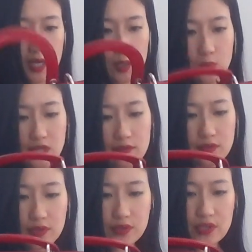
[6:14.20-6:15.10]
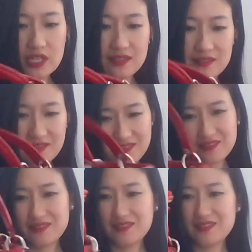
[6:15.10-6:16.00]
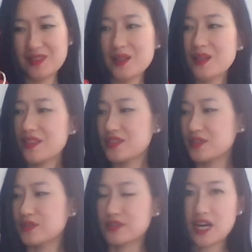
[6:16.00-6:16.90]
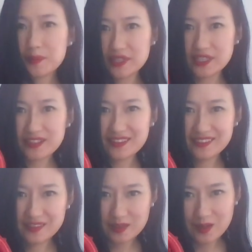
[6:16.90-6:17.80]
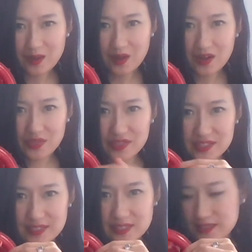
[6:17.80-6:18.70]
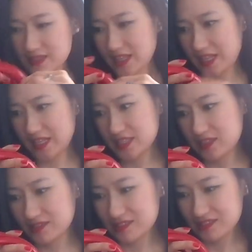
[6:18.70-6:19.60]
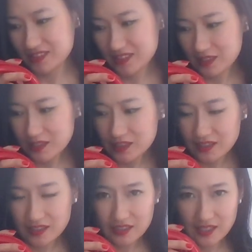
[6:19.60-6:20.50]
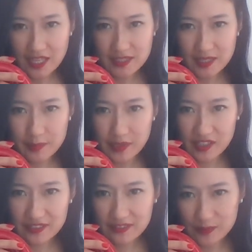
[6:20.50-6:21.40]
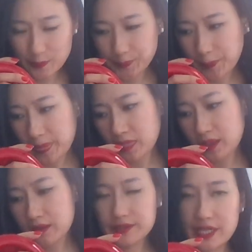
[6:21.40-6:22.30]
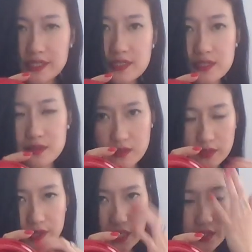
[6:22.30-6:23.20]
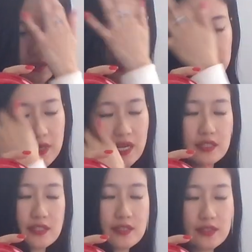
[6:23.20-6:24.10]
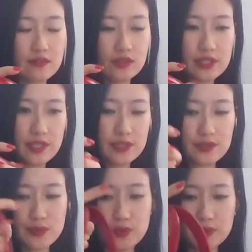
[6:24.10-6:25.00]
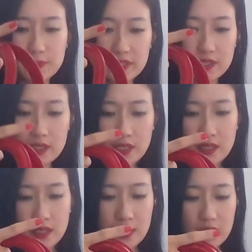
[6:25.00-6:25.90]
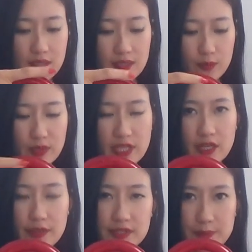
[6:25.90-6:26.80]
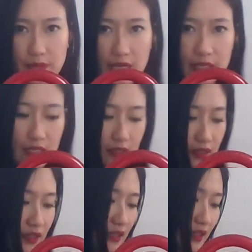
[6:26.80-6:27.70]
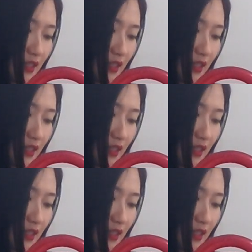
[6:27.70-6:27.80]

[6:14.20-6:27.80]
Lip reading: However, the grommet on this handle has come off. Granted, this bag is several years old, but when I got this bag and